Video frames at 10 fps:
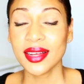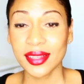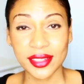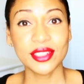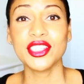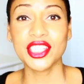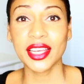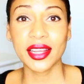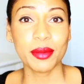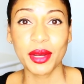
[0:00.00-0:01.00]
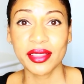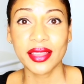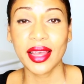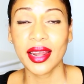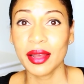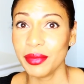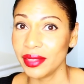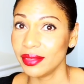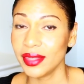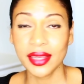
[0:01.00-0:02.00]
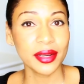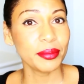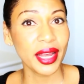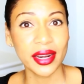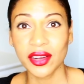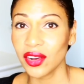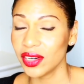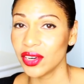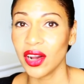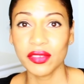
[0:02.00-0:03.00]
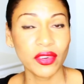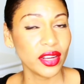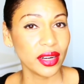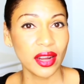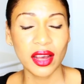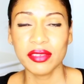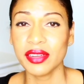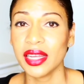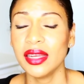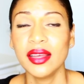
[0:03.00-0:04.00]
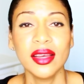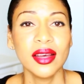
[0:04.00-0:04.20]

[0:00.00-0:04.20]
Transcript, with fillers: a little chicken about that I've been thinking about it on and off on and off and